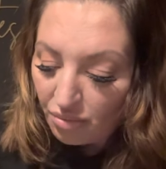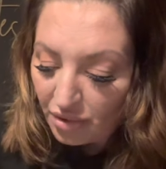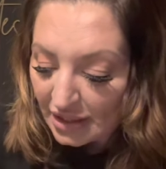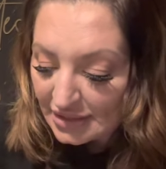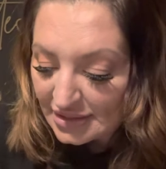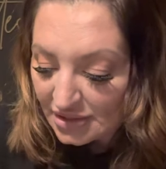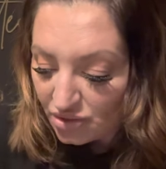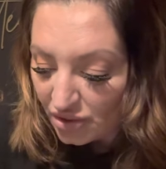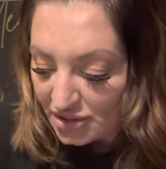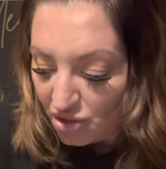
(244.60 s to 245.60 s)
Place this
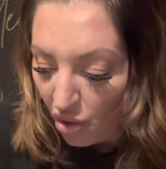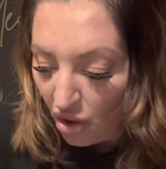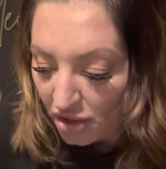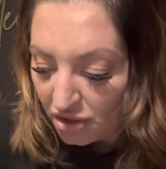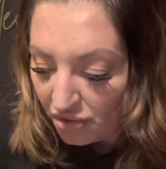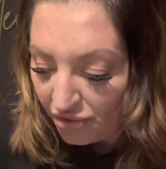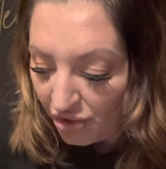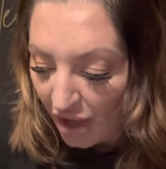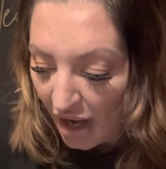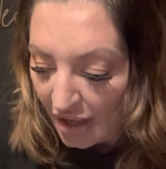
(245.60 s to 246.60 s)
crystal on your
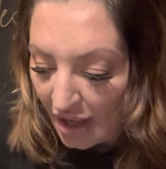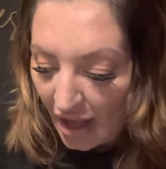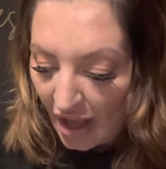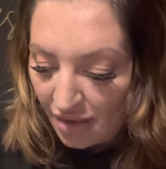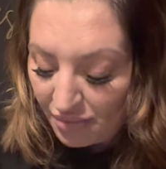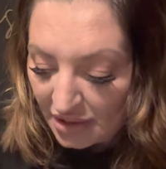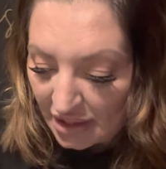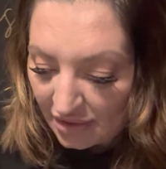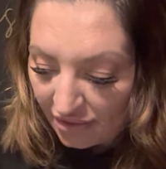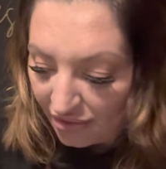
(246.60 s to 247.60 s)
third eye and
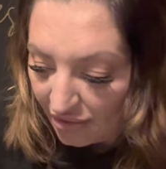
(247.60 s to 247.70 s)
beneath